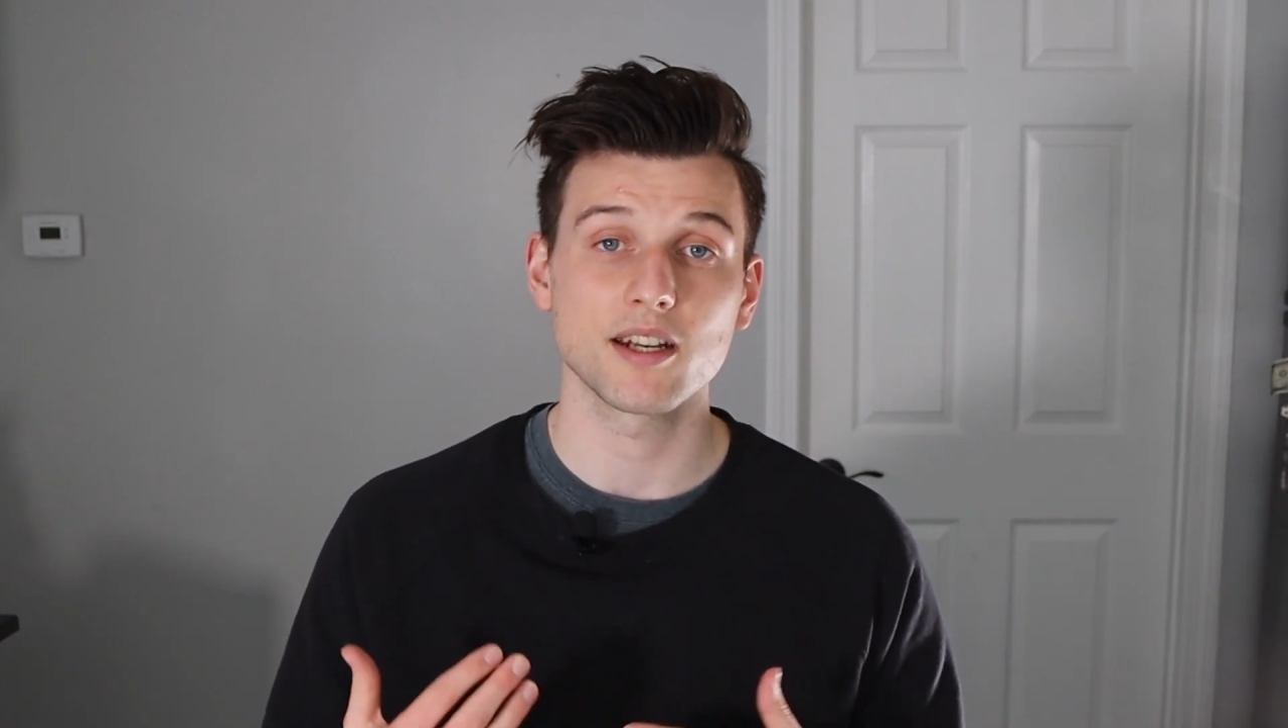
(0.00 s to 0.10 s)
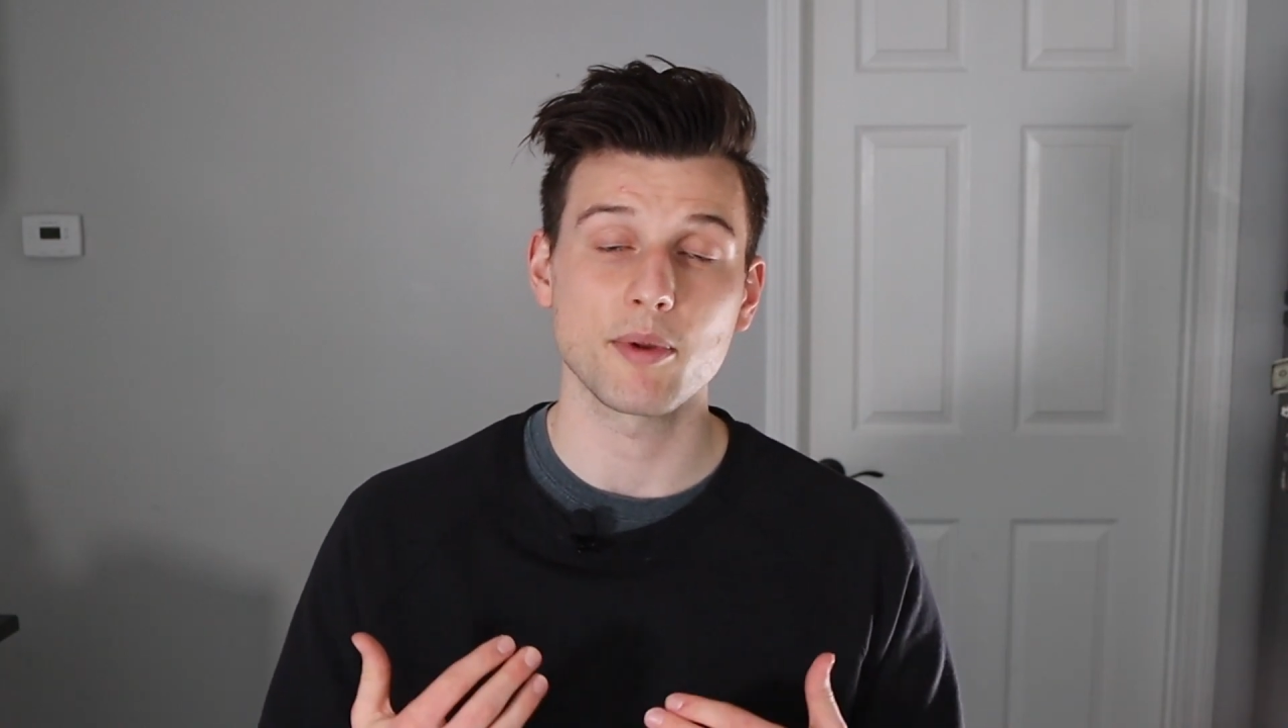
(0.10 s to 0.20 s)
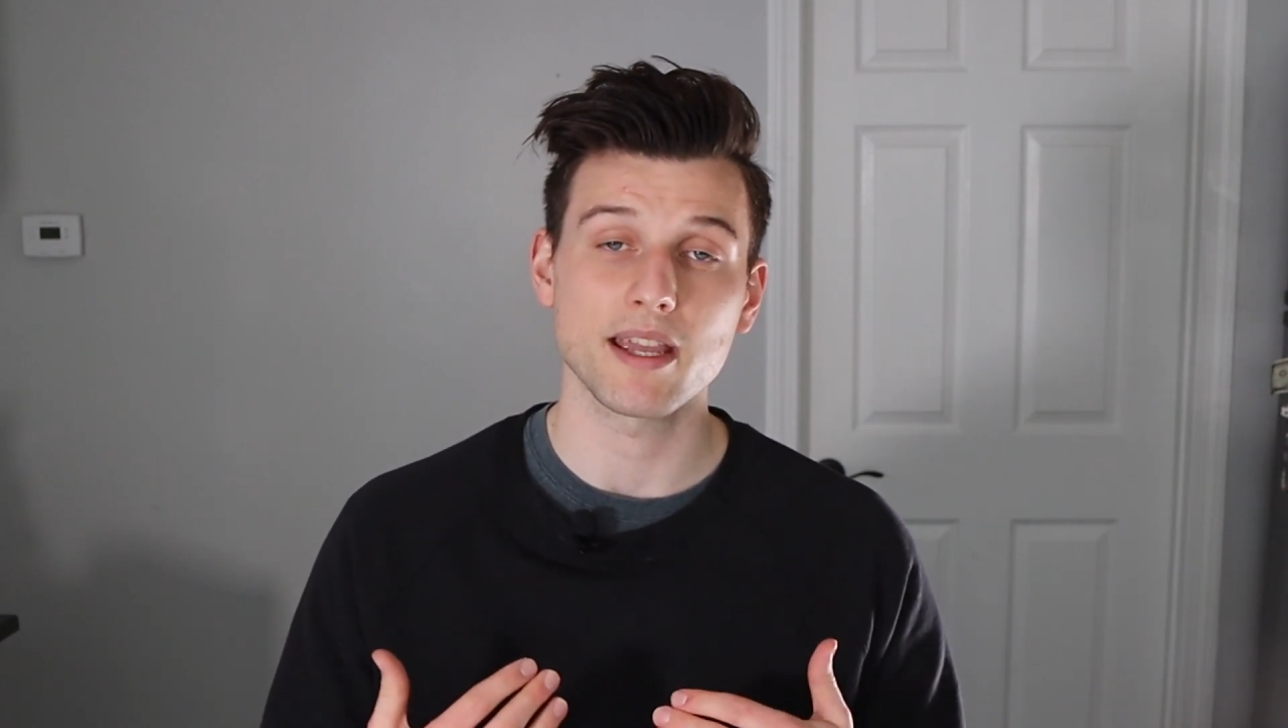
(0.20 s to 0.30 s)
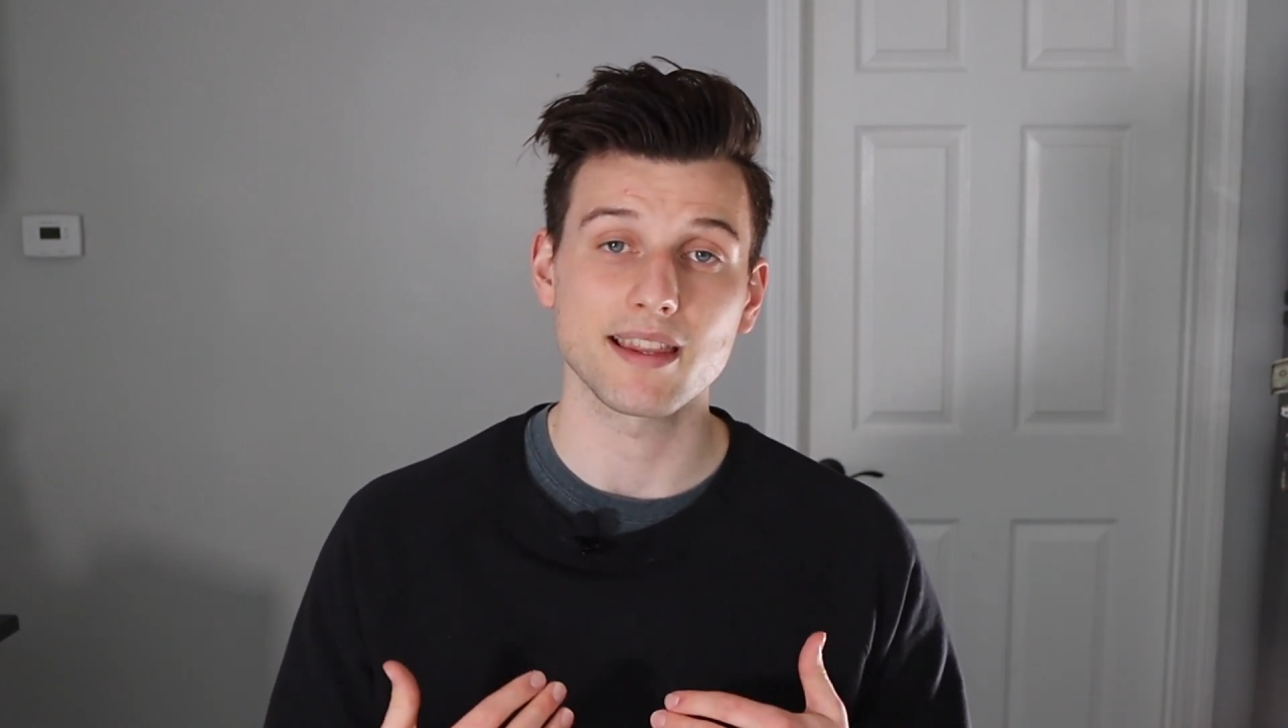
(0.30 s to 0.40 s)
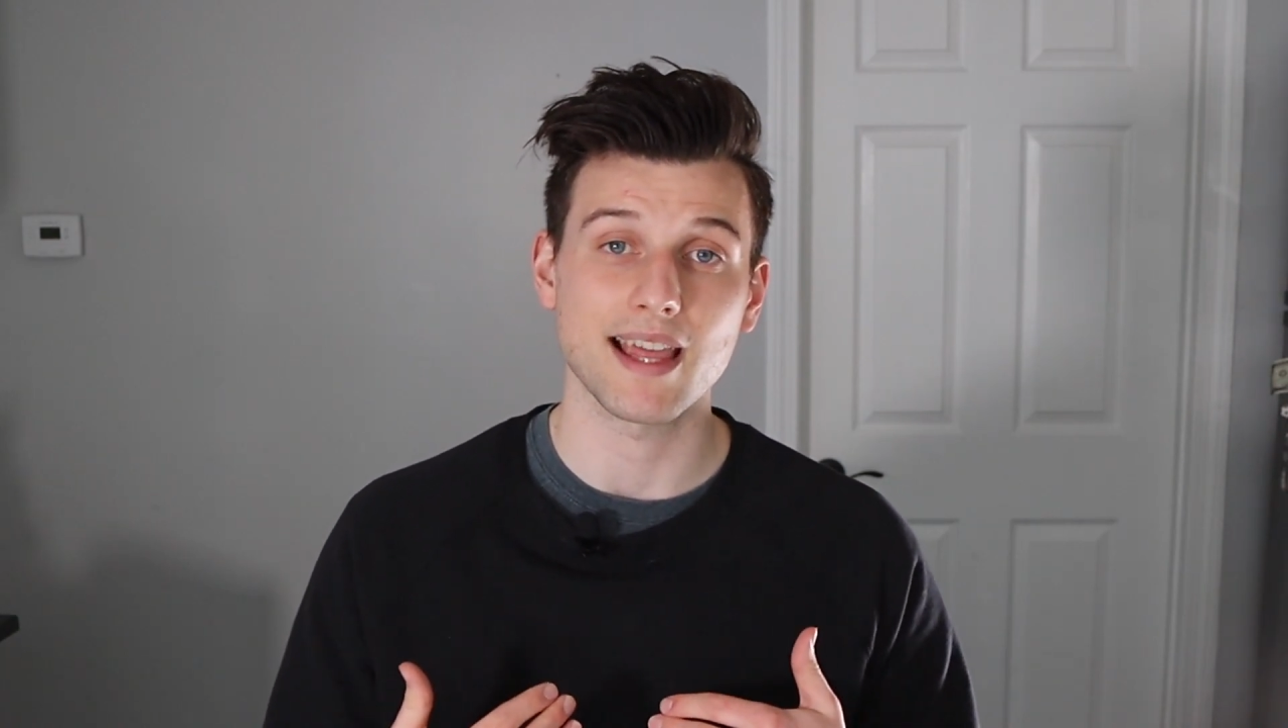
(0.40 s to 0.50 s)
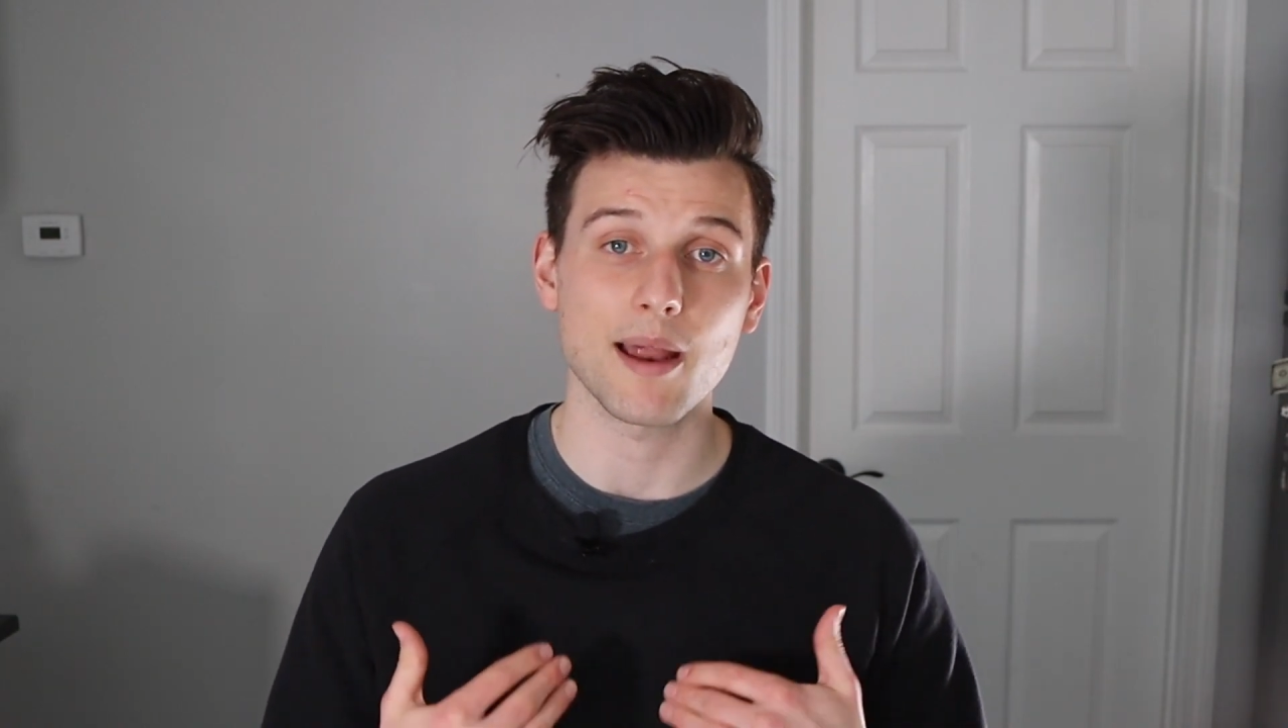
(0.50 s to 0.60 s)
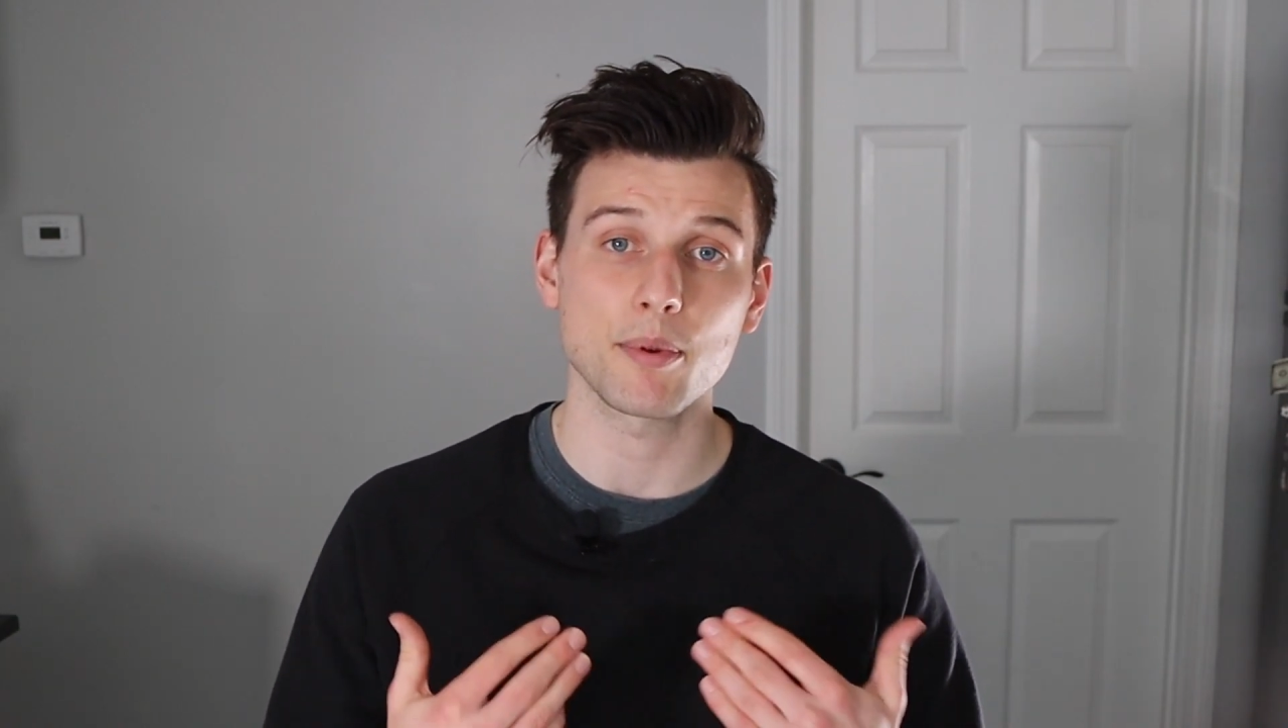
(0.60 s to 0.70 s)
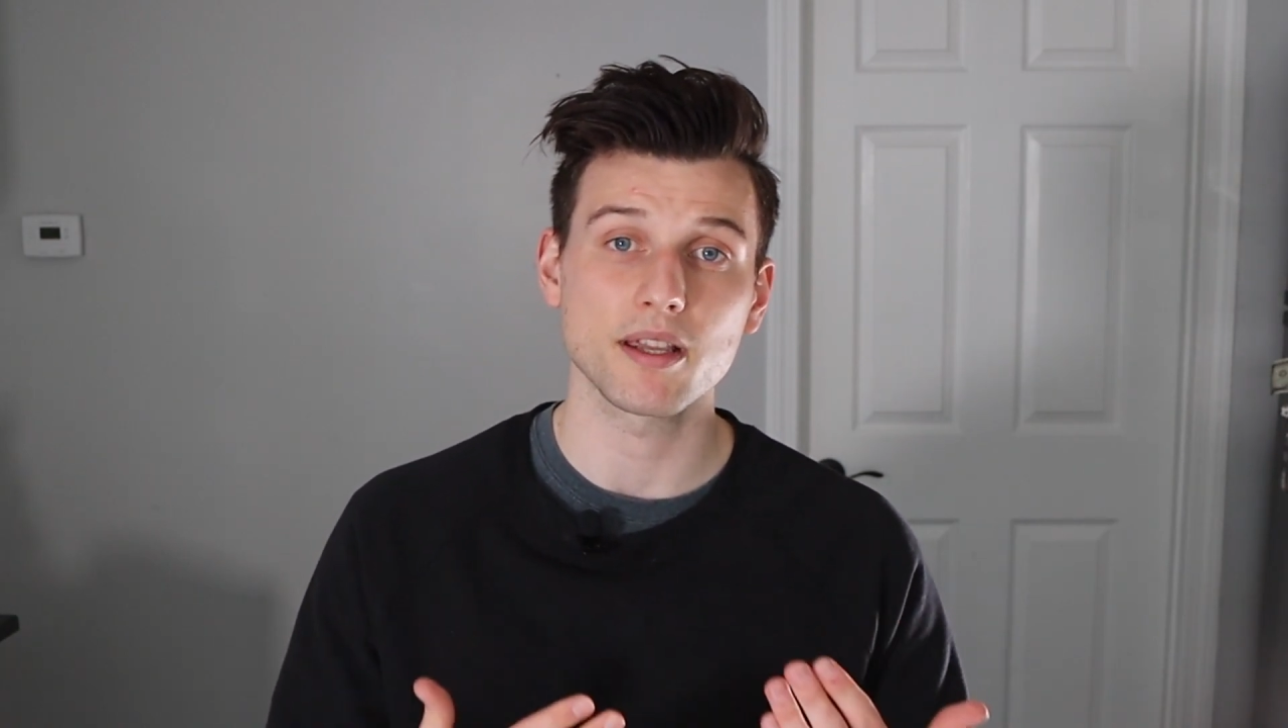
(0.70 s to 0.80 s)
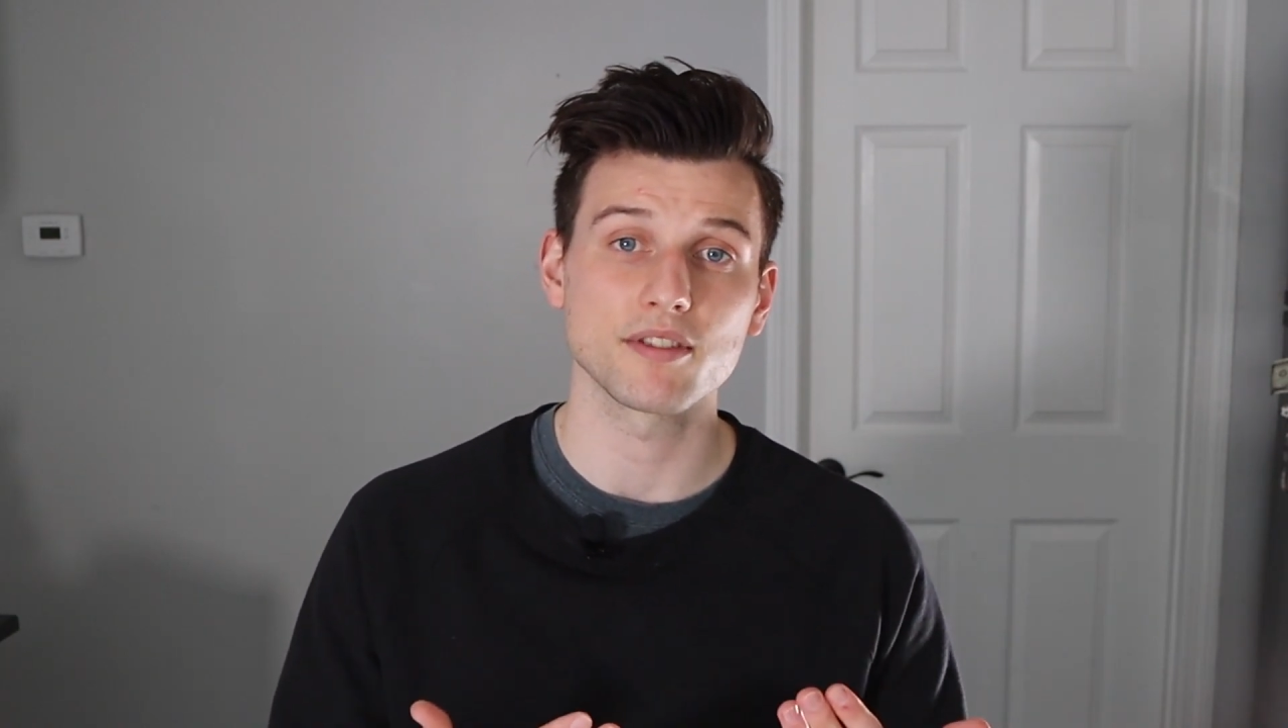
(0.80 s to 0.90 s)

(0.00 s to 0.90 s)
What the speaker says: make that big